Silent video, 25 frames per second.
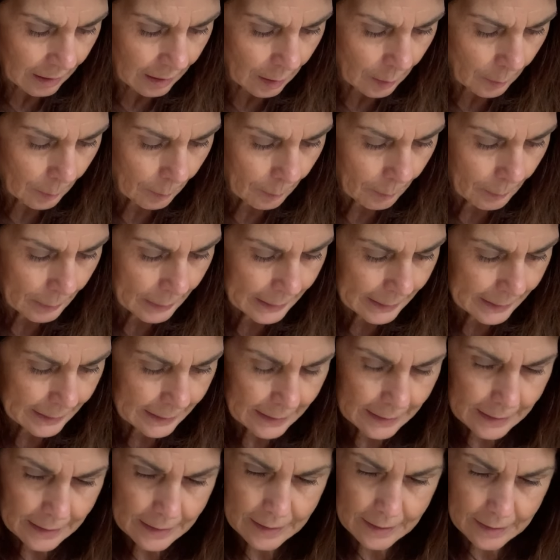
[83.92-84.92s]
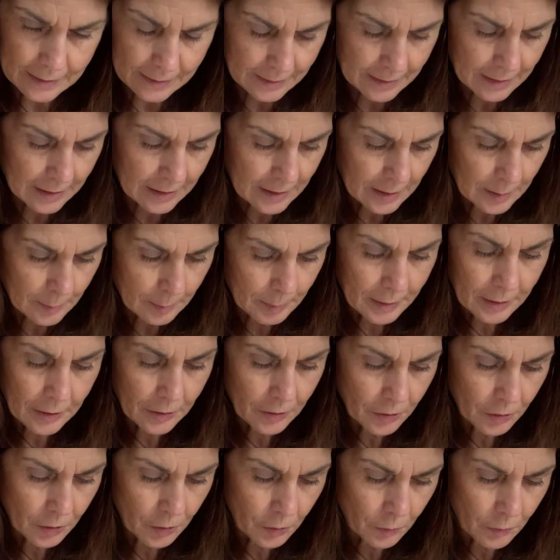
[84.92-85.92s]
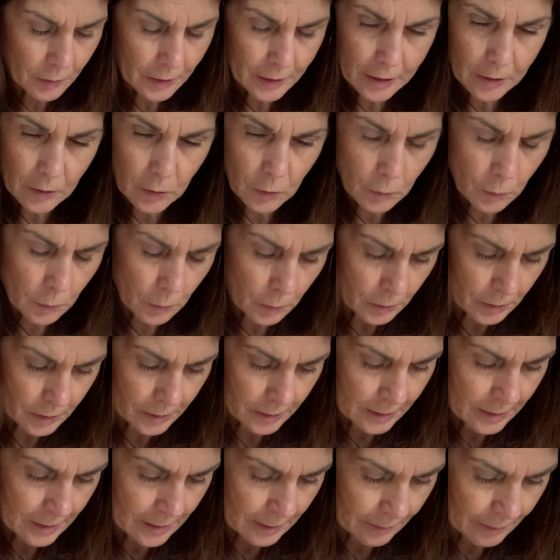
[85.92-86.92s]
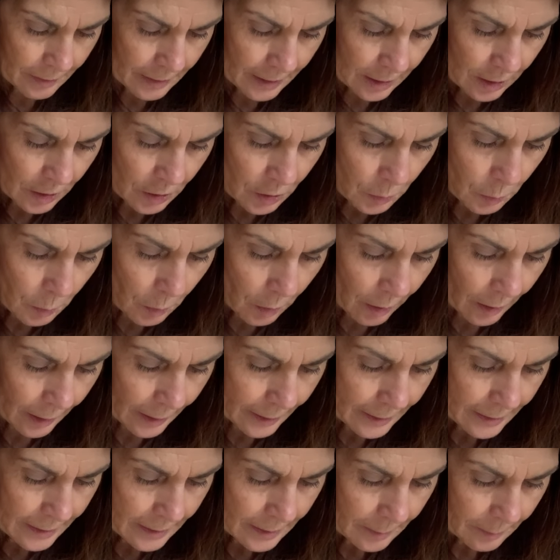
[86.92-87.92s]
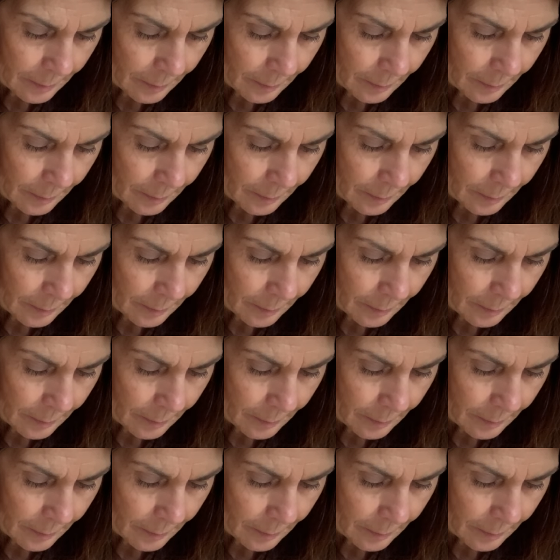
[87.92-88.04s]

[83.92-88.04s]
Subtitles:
a pleat that's going to be 3/4 of an inch wide.